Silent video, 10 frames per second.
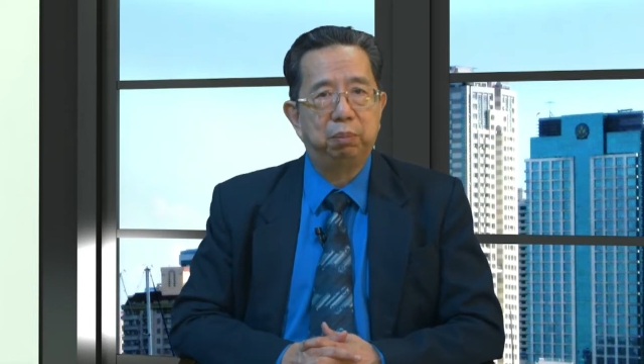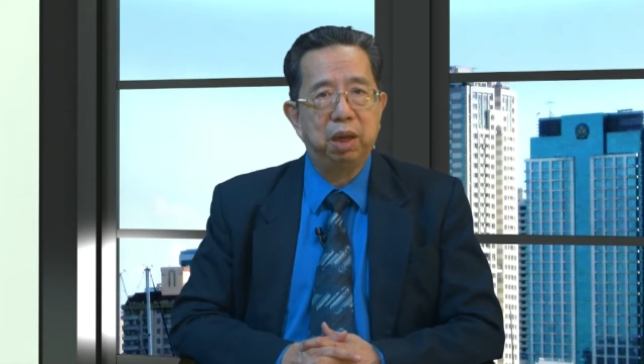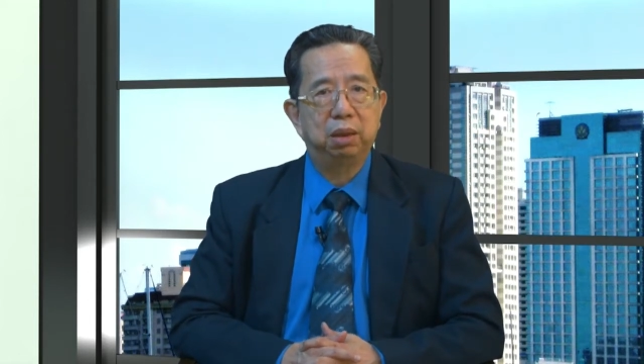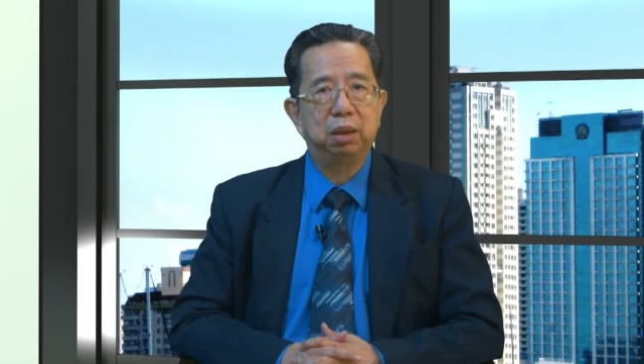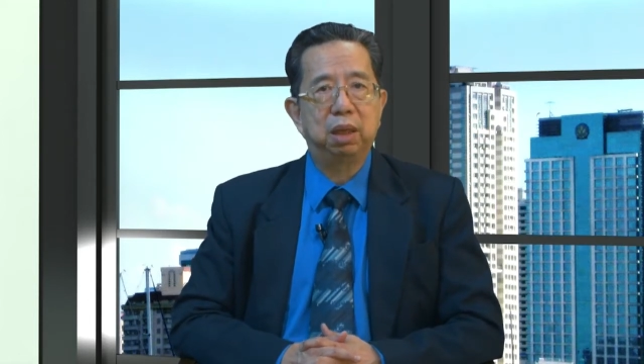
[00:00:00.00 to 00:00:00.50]

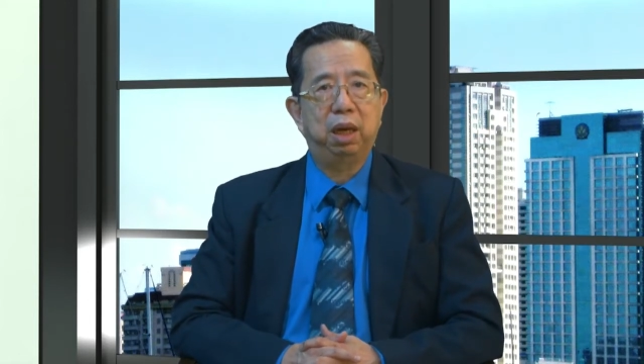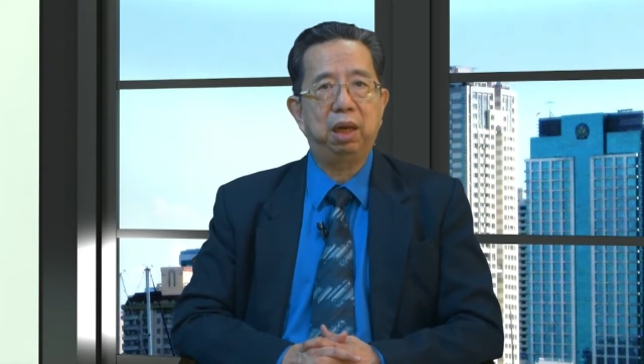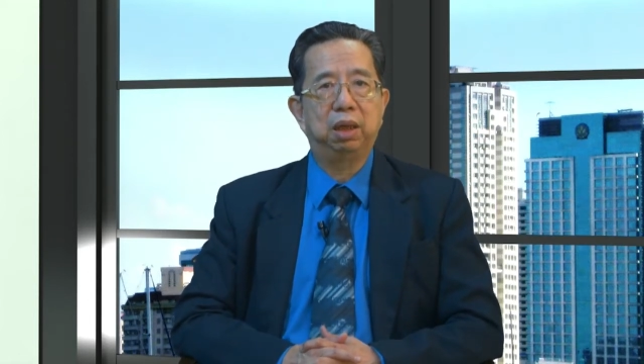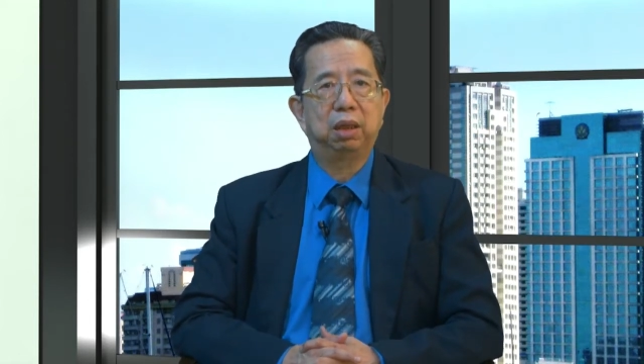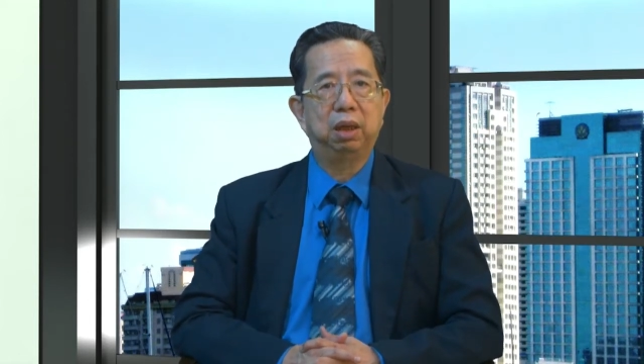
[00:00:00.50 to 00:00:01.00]

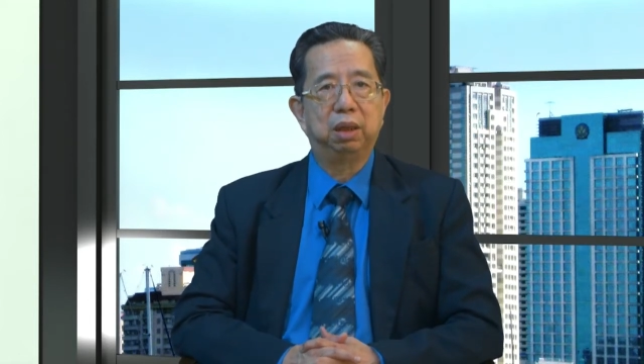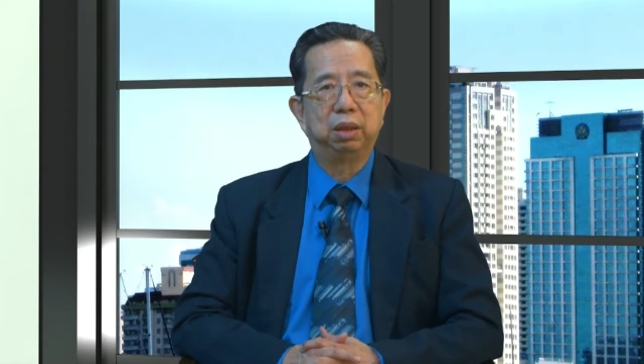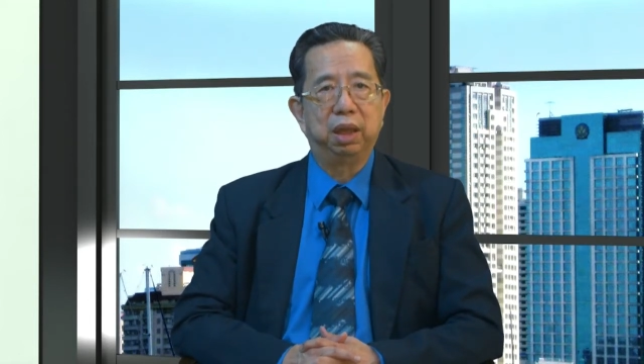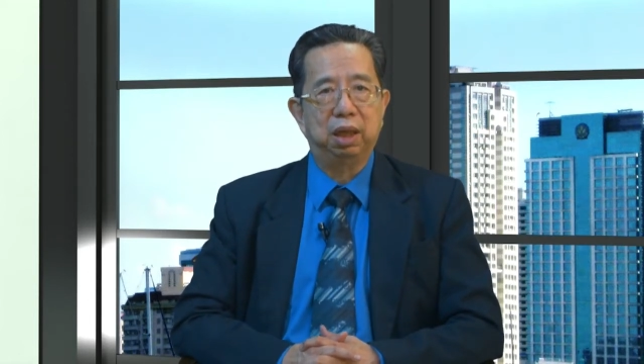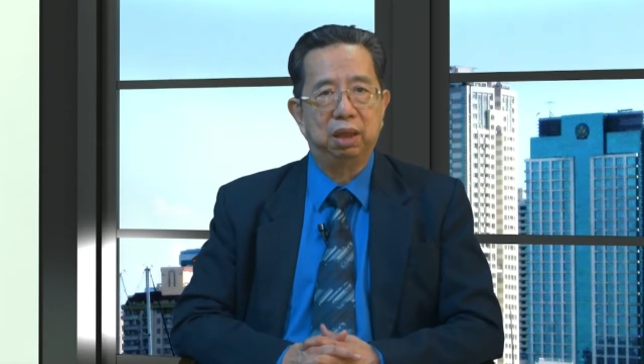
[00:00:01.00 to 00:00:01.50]
blonde-haired
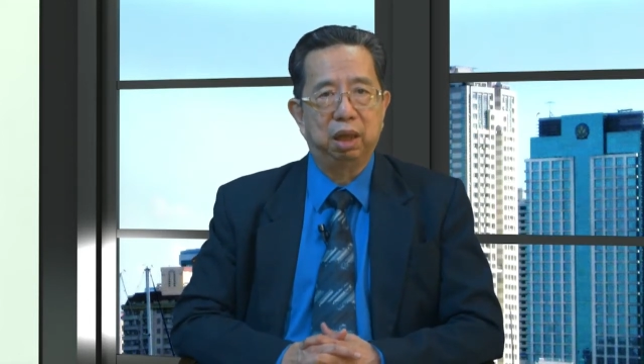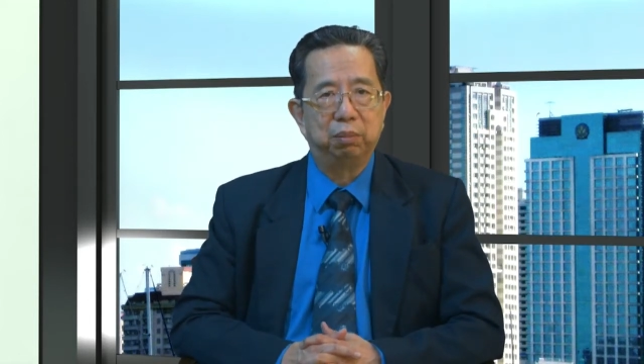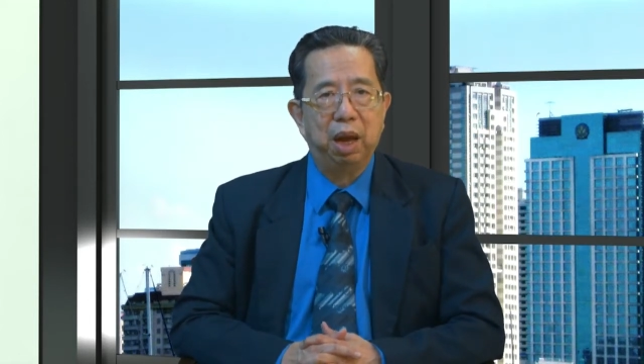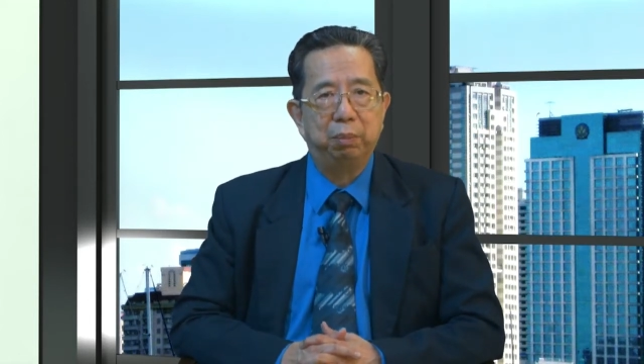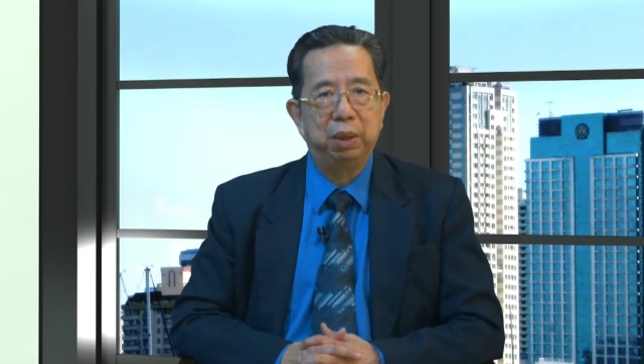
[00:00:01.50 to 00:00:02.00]
girl
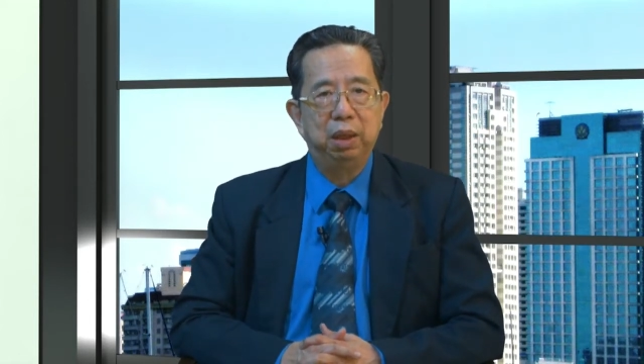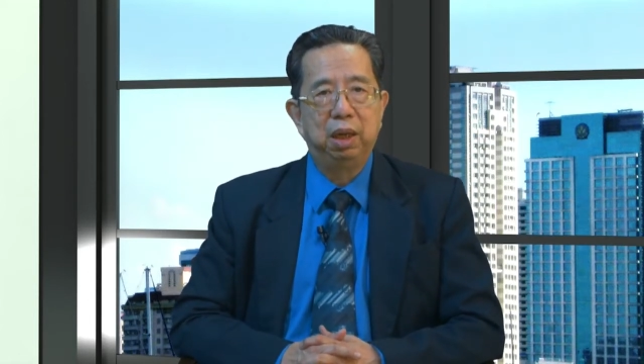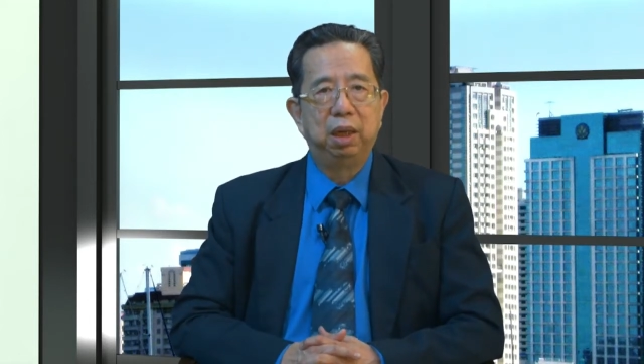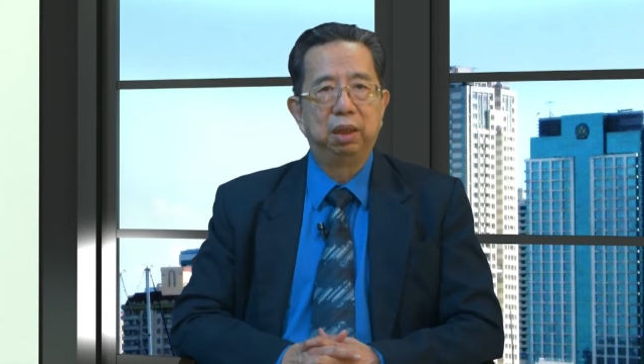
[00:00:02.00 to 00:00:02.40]
nicknamed Happy,